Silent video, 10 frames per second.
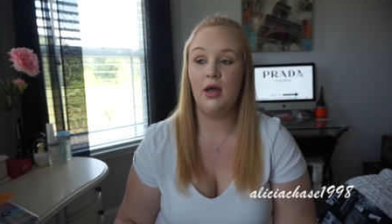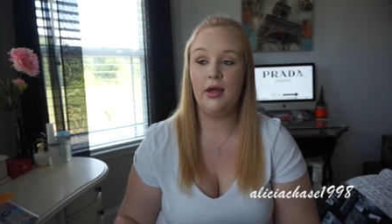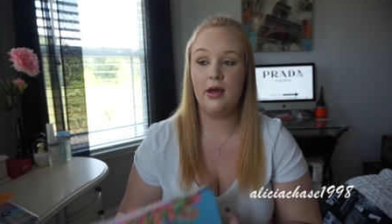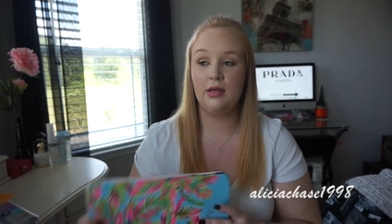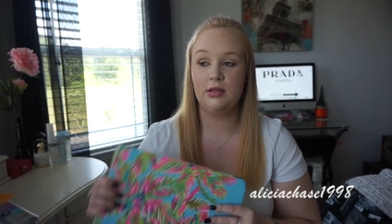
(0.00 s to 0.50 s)

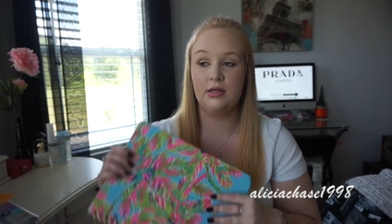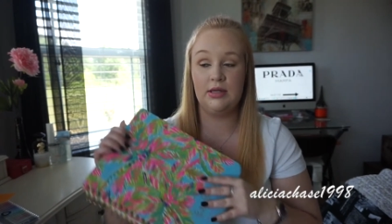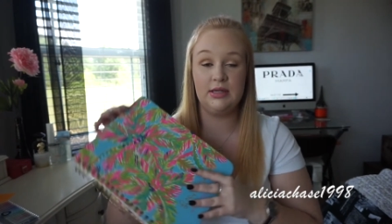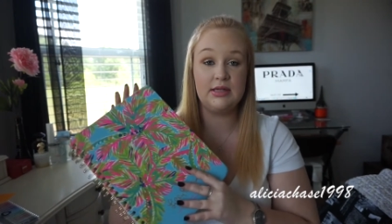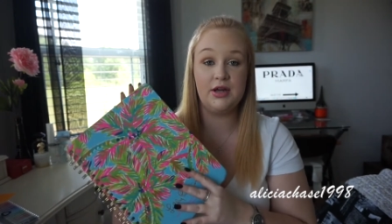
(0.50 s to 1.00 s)
And
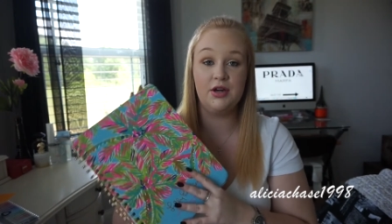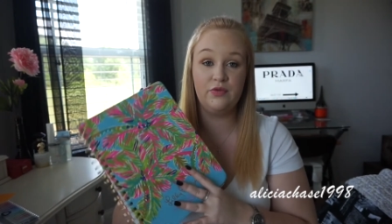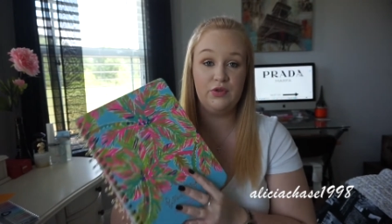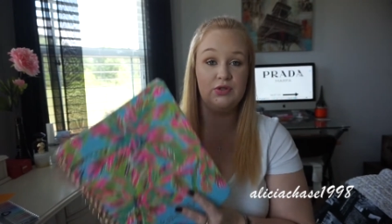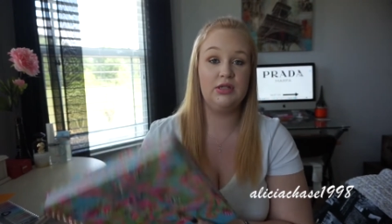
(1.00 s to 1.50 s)
yes, I could
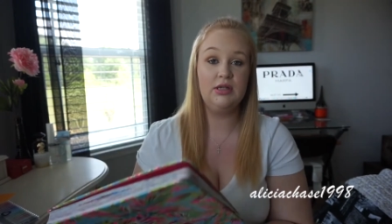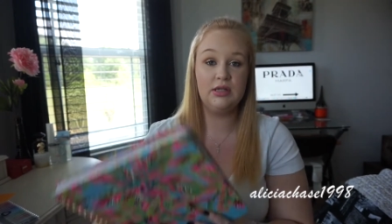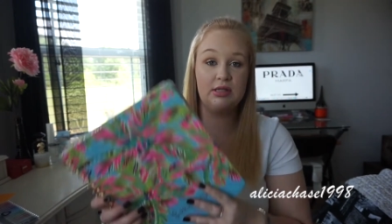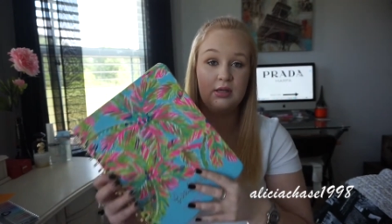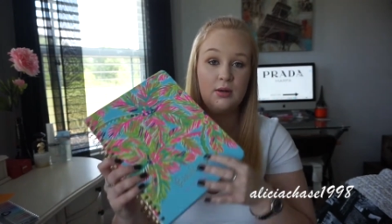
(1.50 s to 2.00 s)
have used
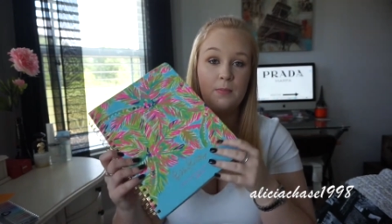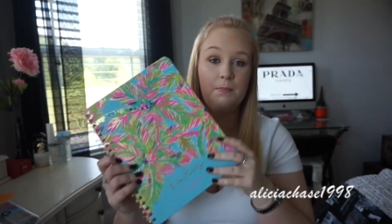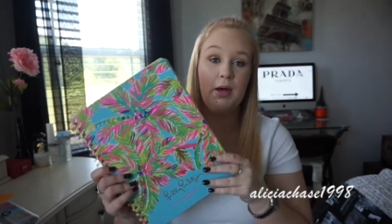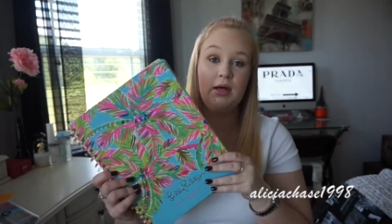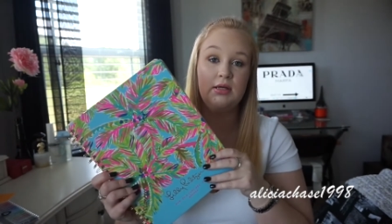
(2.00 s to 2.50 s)
this,
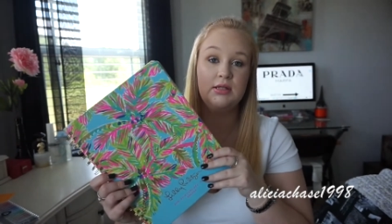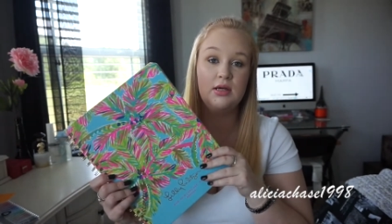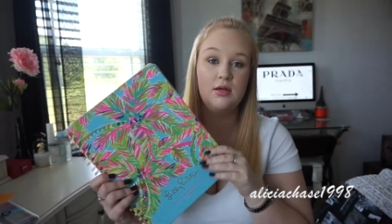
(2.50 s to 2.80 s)
but